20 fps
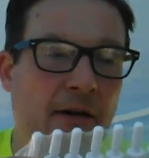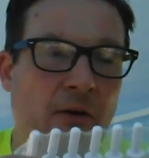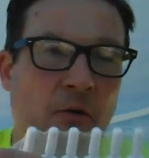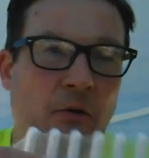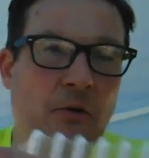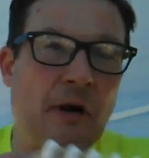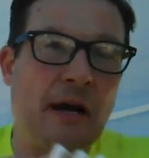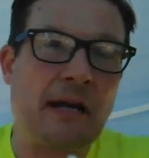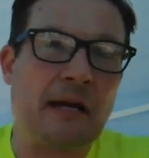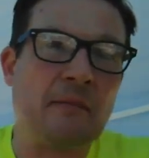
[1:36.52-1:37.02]
I
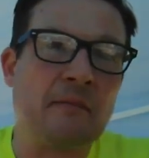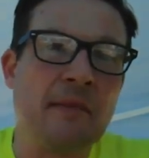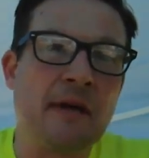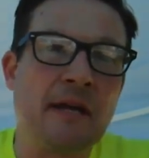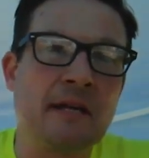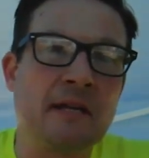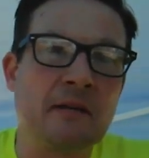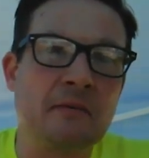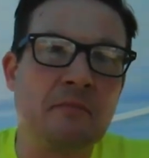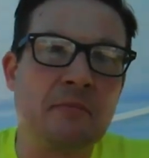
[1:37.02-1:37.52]
don't
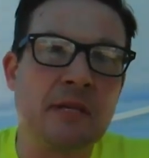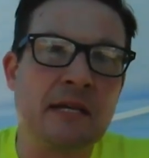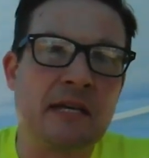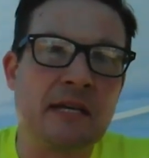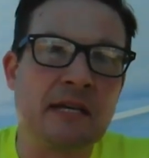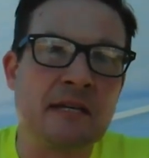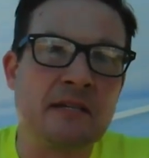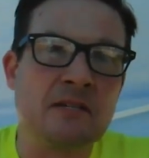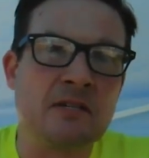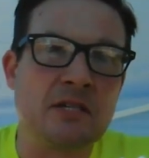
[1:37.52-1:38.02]
recommend it,
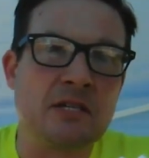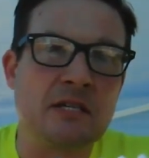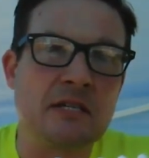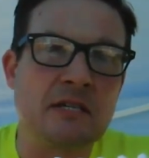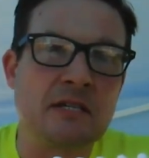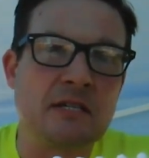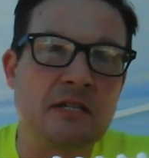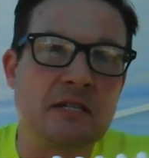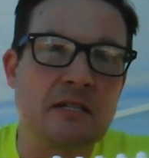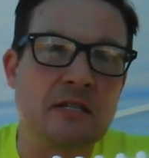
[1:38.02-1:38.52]

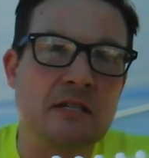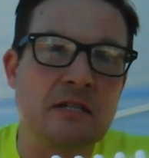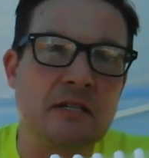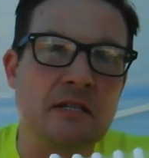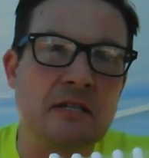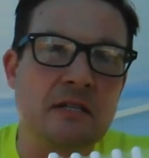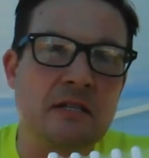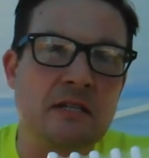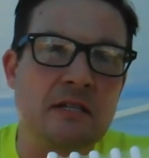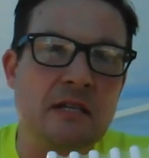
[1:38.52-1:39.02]
because
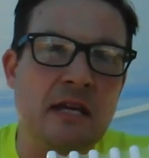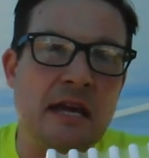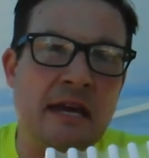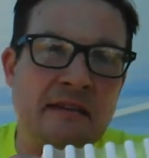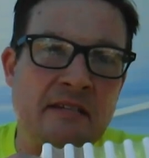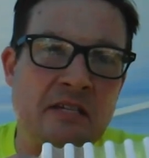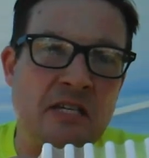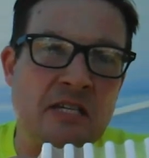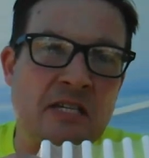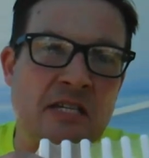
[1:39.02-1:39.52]

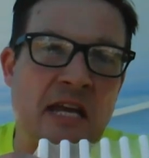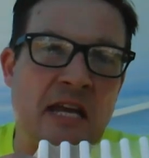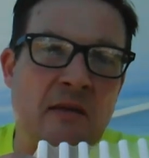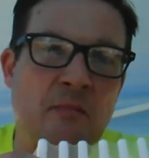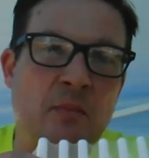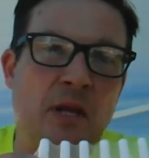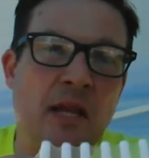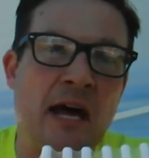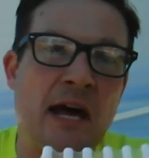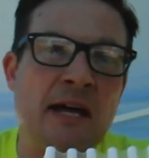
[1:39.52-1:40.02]
as a
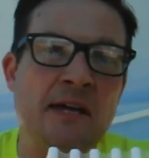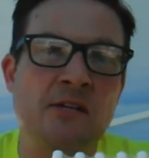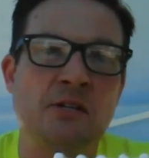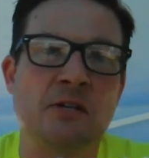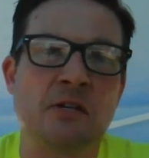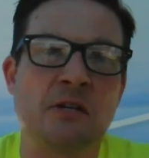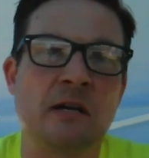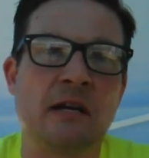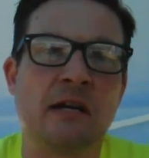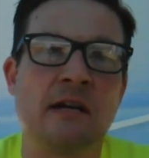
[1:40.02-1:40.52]

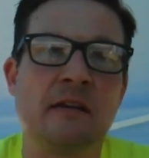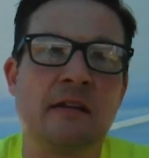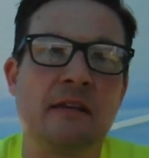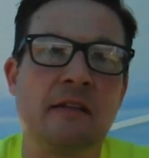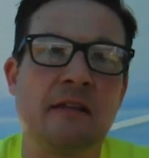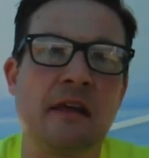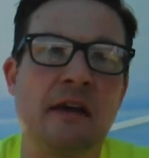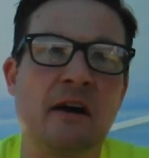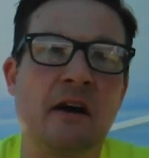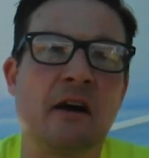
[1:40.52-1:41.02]
stabilizer
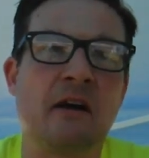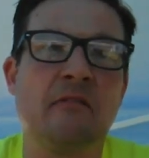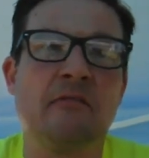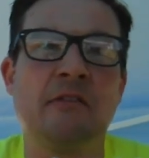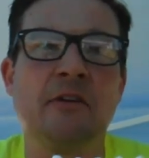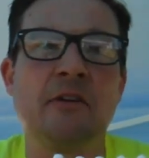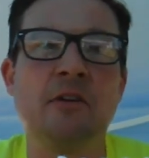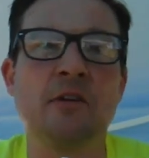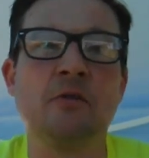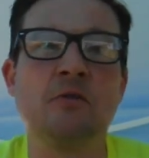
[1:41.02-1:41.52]
they
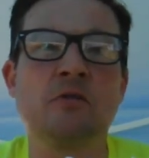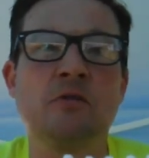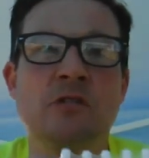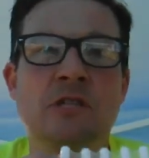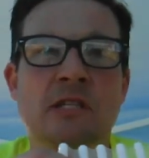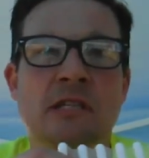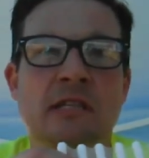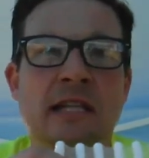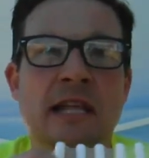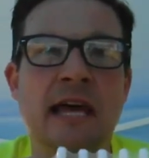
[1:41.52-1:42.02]
often
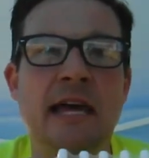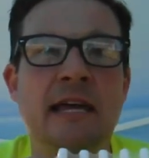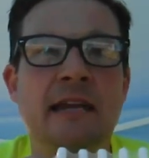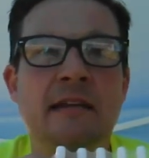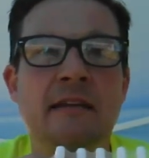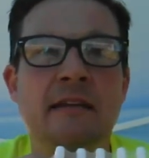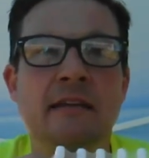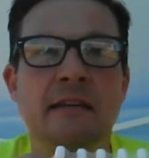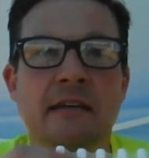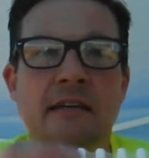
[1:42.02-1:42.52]
use
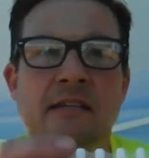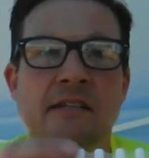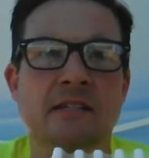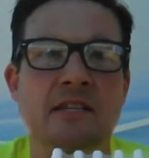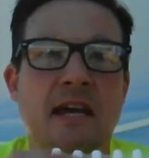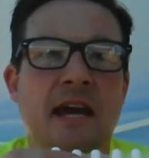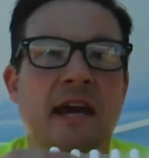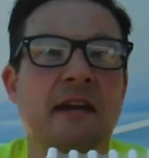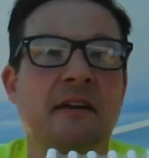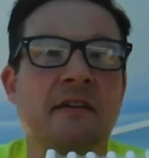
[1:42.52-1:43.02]
lead
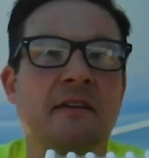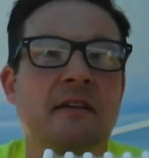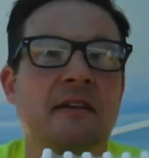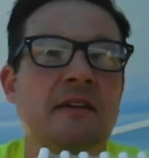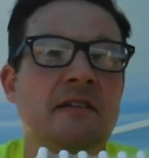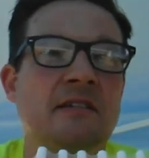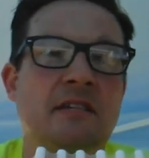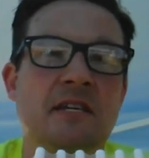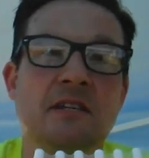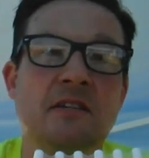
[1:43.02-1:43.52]
inside of
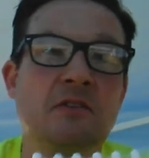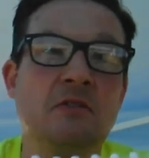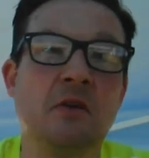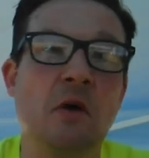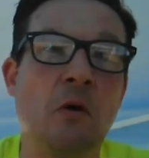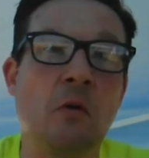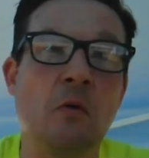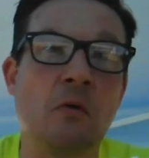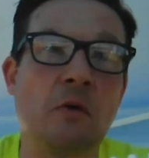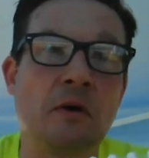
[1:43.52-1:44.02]
these, and
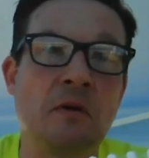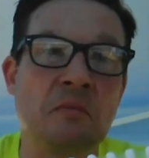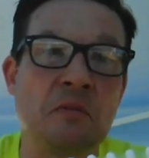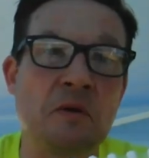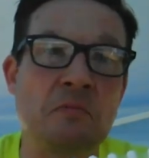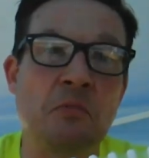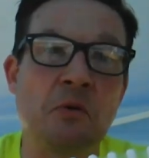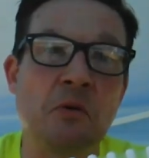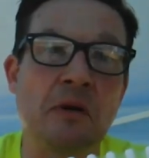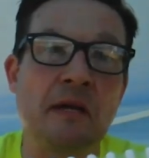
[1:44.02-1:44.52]
you don't want to
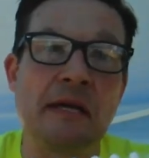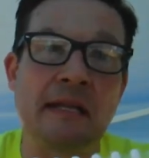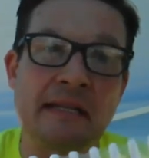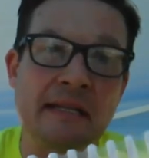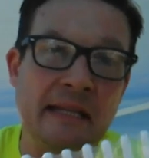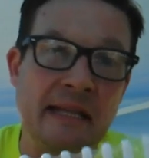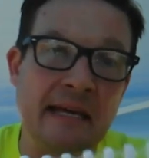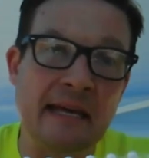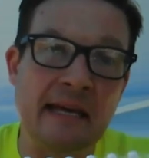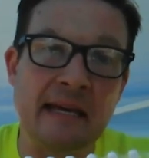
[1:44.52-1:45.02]
be
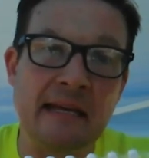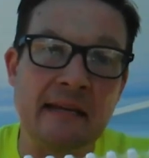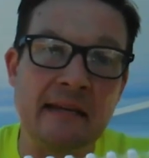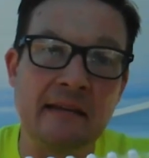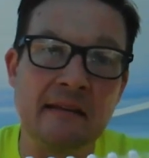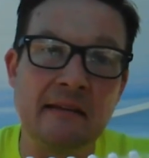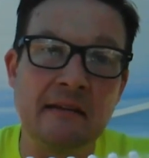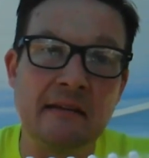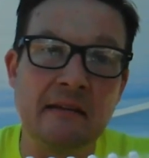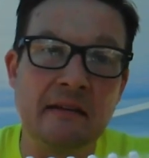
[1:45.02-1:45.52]
putting
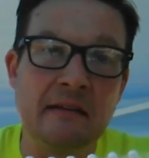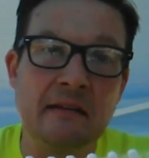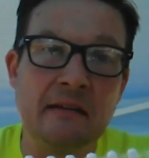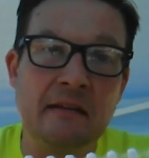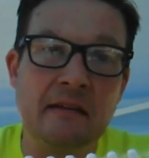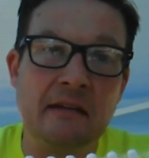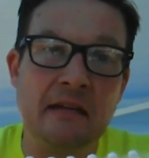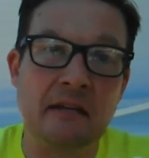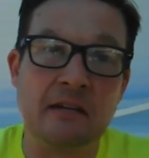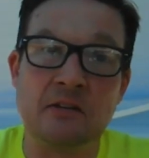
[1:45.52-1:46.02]
lead
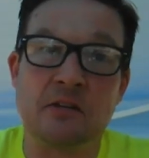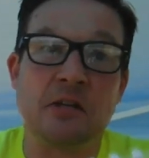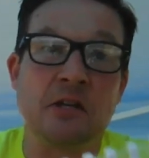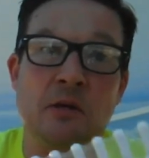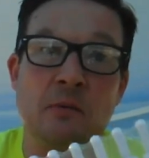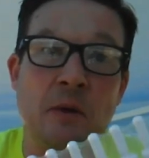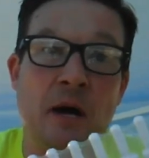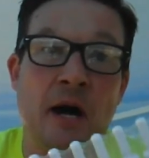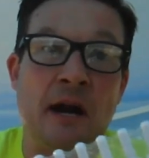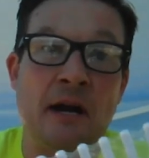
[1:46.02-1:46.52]
into
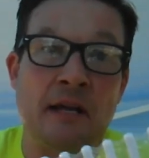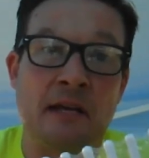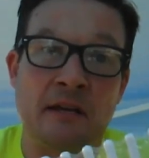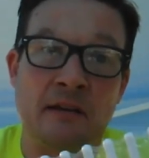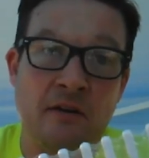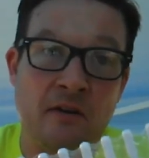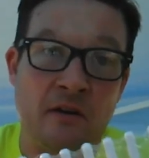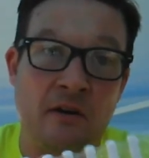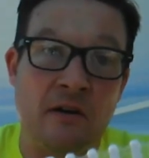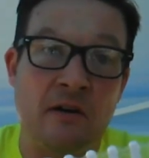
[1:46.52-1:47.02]
your
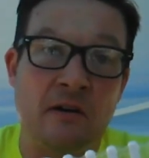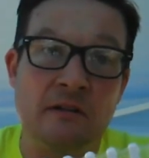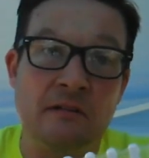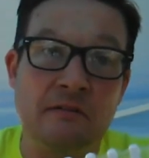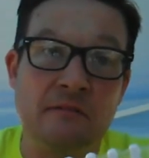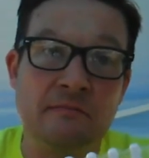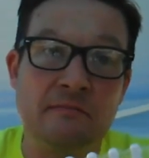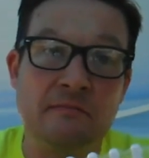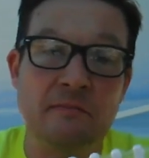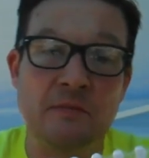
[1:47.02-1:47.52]
body at all.